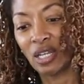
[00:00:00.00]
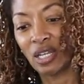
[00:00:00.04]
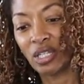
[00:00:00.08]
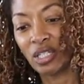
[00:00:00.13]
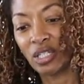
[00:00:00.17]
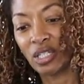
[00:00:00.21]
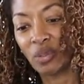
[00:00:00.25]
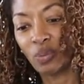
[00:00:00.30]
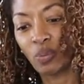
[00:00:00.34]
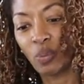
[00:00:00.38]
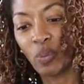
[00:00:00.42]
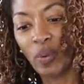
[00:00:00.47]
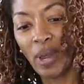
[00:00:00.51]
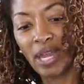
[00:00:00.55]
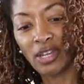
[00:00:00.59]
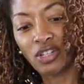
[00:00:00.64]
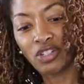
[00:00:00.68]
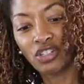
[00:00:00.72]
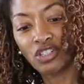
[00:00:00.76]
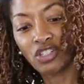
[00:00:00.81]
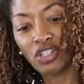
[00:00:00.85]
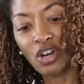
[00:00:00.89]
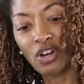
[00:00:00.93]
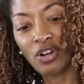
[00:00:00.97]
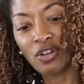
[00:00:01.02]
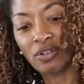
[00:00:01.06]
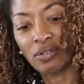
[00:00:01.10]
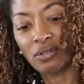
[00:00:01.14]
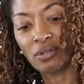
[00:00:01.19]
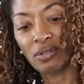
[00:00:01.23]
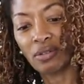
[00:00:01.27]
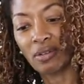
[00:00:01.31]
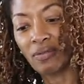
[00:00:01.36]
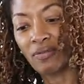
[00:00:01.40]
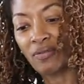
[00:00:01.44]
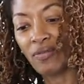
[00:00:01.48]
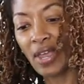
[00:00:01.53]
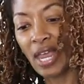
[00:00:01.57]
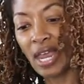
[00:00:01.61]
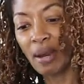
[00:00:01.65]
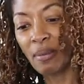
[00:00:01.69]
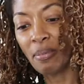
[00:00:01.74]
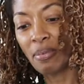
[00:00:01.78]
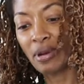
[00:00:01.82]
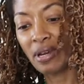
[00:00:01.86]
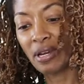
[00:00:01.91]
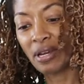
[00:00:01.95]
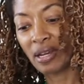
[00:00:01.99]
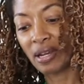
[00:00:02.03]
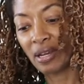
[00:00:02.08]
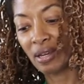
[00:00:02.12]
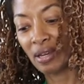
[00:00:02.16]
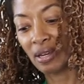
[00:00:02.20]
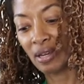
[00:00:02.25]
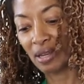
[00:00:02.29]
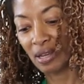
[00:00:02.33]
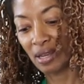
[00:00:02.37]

sweatshirt fabric,